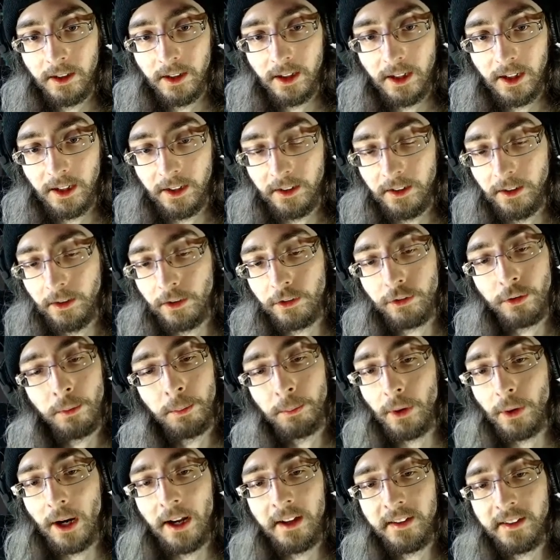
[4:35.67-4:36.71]
They're
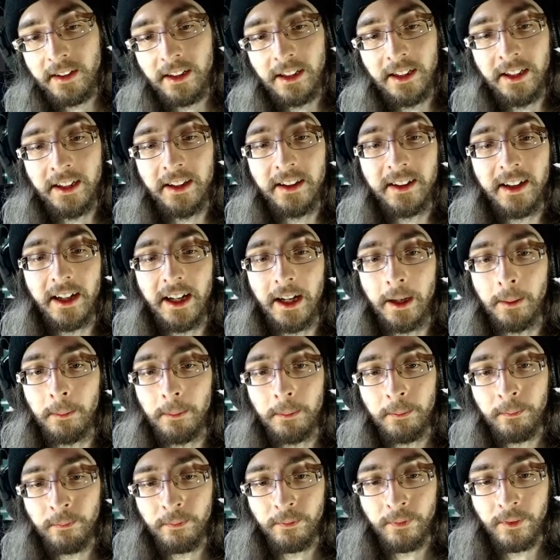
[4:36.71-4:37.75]
surprisingly tame.
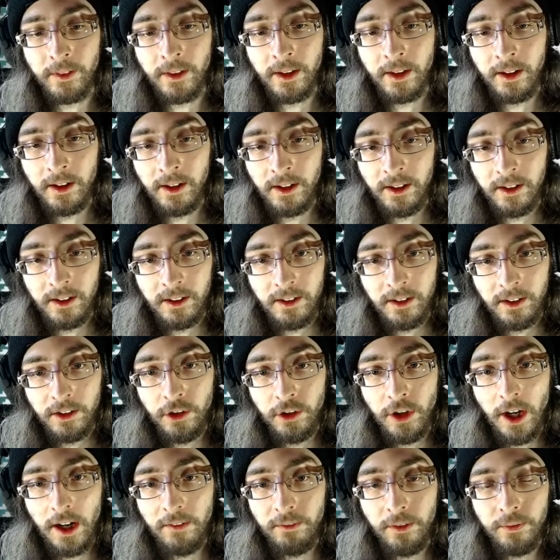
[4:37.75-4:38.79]

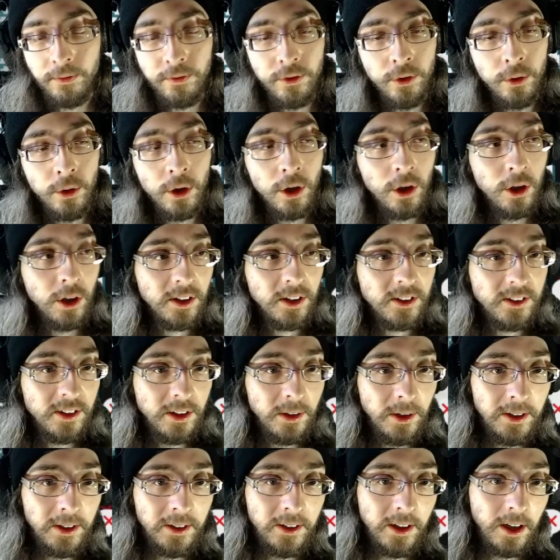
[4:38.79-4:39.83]
You have a few hooks here
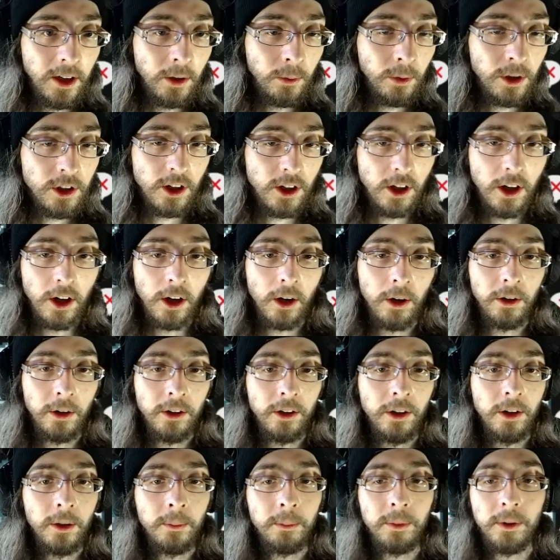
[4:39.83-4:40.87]
and there which are
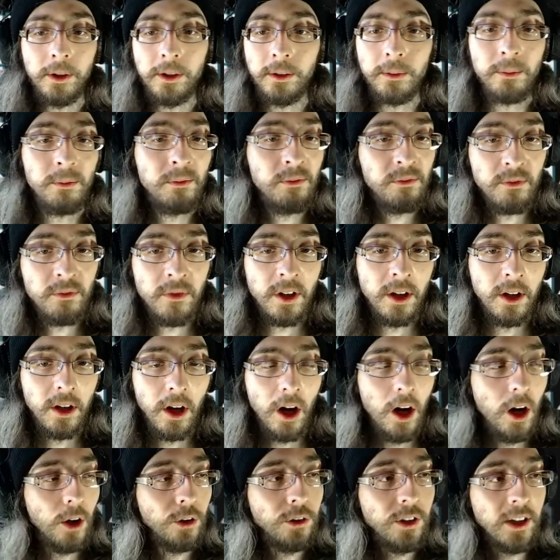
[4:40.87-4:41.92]
harder, but
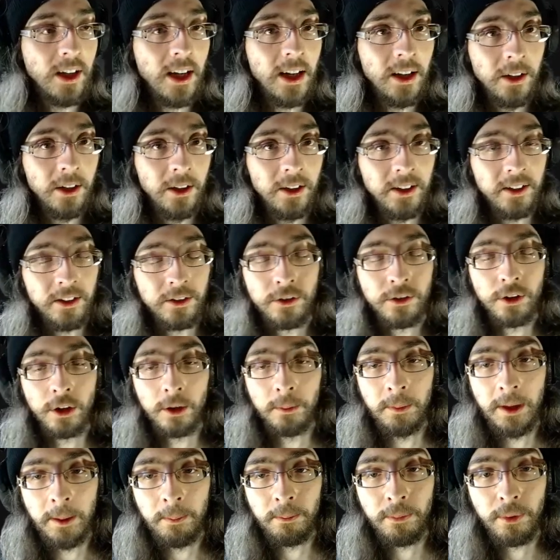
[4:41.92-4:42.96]
altogether this took
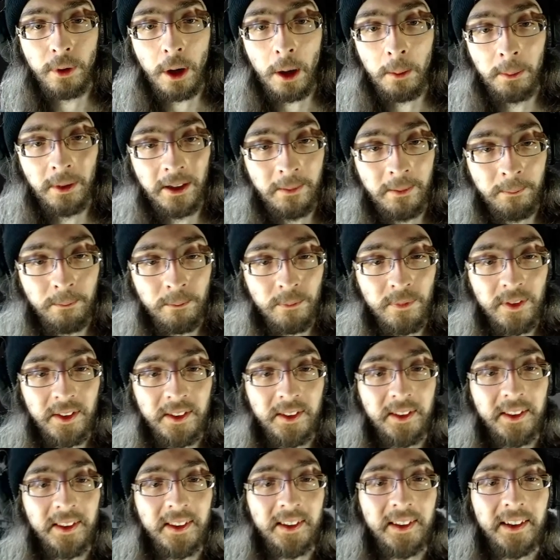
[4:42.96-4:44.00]
me probably
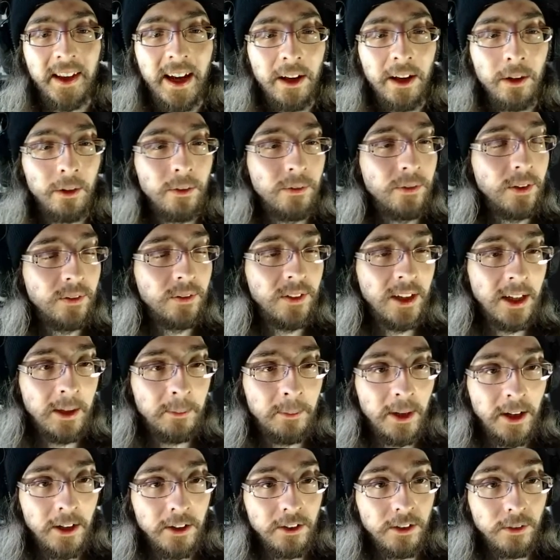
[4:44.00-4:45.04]
10 or 15
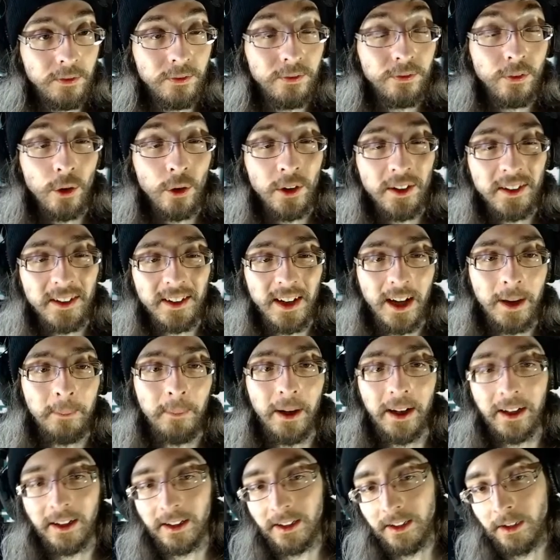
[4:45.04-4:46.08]
minutes the first time
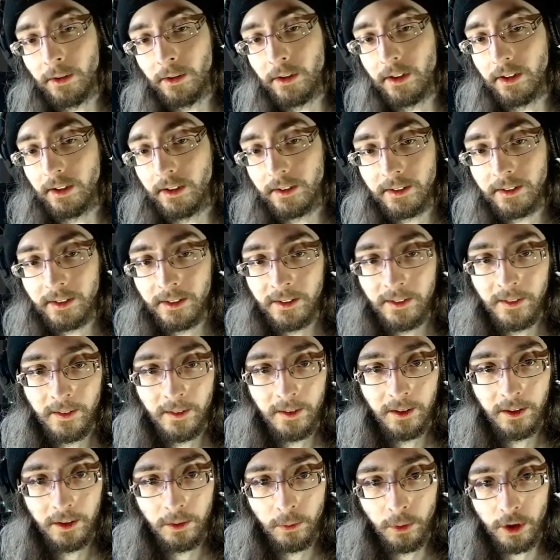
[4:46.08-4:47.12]
I cleared it,
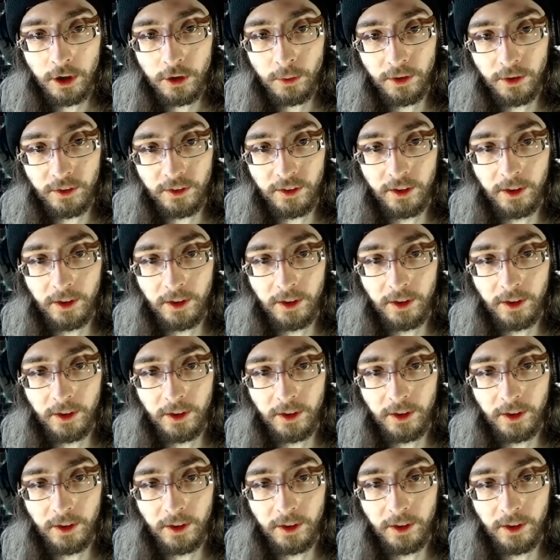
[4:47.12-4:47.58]
which was a